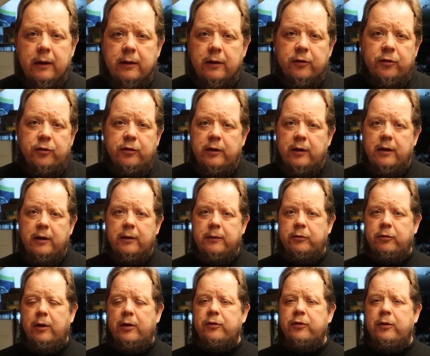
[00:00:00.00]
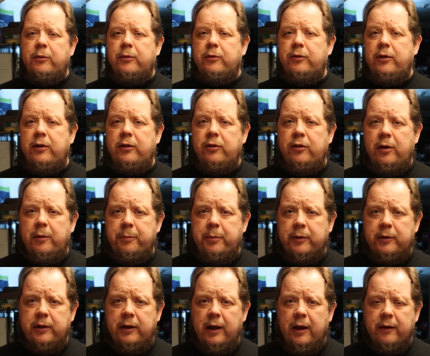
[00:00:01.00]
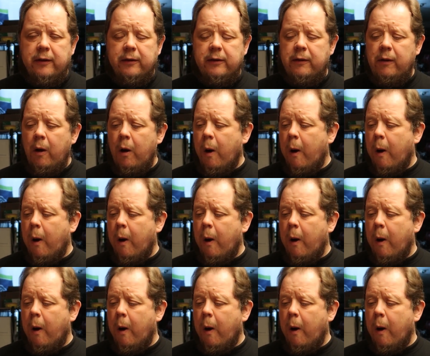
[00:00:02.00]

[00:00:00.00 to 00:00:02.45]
The dressing was easy to put together.